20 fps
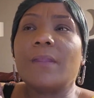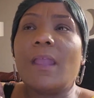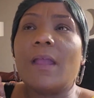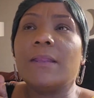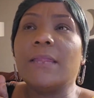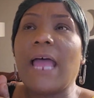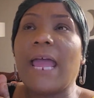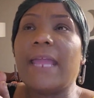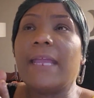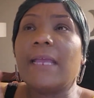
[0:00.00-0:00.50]

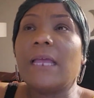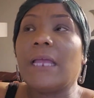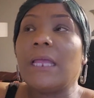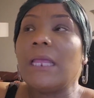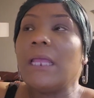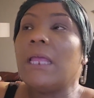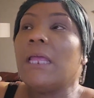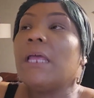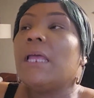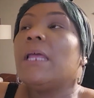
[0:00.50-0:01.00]
like,
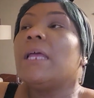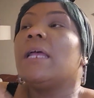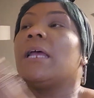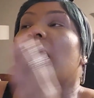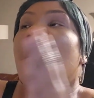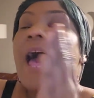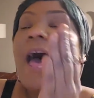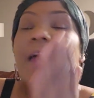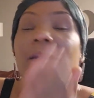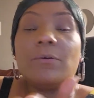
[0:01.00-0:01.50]

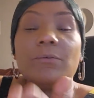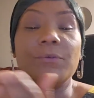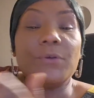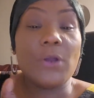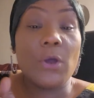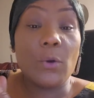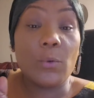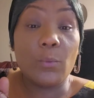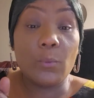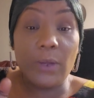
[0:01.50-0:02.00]
I don't
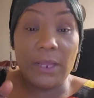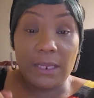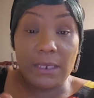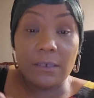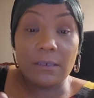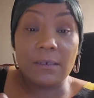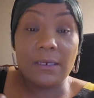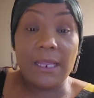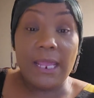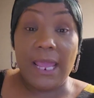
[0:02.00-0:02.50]
know
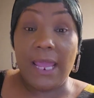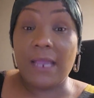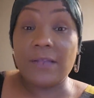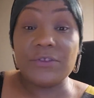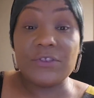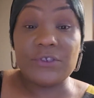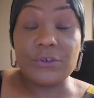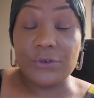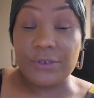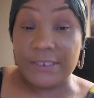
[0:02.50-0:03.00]
when
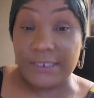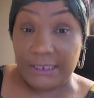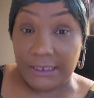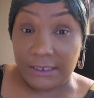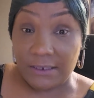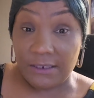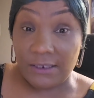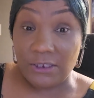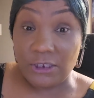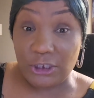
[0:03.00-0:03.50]
Cancer
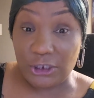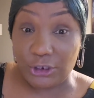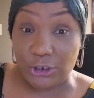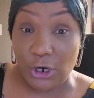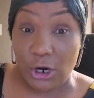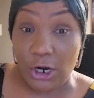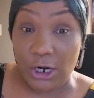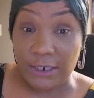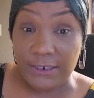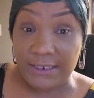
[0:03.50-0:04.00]
season
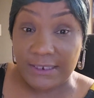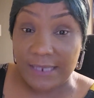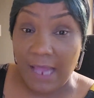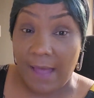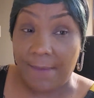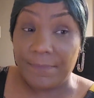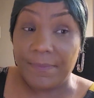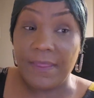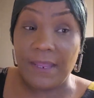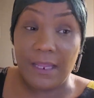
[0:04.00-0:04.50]
starts.
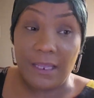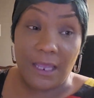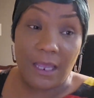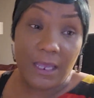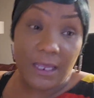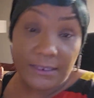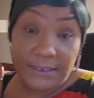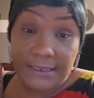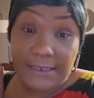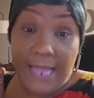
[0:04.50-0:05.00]
I'm thinking
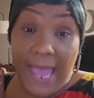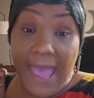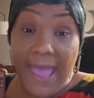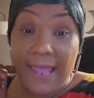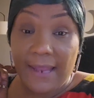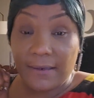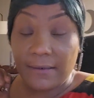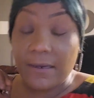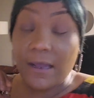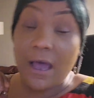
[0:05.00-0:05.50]
it's the
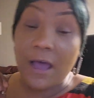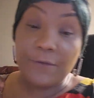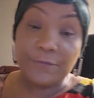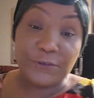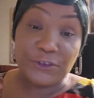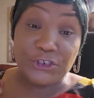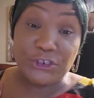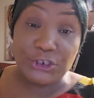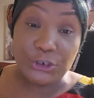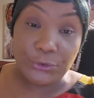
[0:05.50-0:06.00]
end
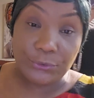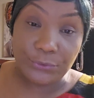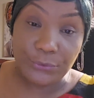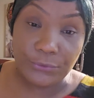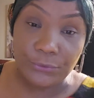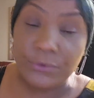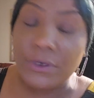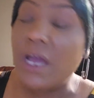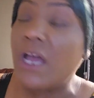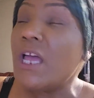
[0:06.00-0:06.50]
of June.